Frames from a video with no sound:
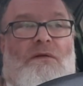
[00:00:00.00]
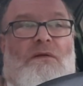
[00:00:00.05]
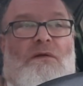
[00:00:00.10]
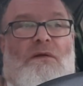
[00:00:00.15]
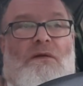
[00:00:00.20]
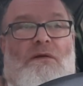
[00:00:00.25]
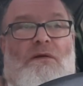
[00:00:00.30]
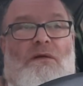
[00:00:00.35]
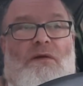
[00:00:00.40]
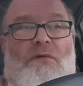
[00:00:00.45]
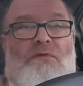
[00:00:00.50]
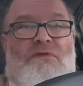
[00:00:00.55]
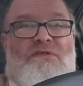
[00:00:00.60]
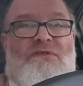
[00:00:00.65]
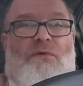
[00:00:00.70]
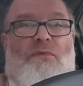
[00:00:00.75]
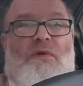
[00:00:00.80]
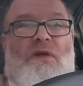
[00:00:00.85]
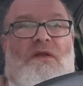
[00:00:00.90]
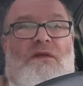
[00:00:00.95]
and I was
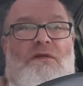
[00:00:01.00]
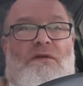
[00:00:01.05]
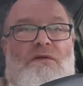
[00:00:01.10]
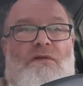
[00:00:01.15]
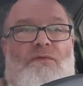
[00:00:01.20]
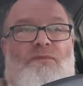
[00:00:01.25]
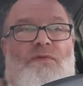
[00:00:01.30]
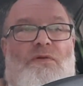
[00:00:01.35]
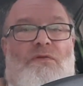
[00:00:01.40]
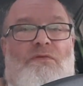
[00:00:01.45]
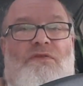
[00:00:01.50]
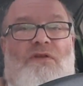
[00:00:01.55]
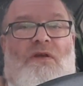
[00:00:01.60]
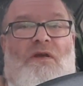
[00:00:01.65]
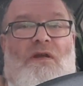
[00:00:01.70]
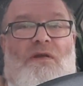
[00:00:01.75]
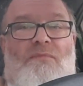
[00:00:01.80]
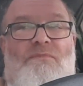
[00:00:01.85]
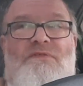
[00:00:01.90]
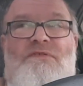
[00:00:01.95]
awakened a few
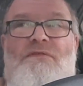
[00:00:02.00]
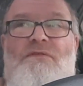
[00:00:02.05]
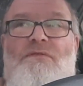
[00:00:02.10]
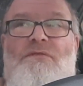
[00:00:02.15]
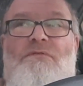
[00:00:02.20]
times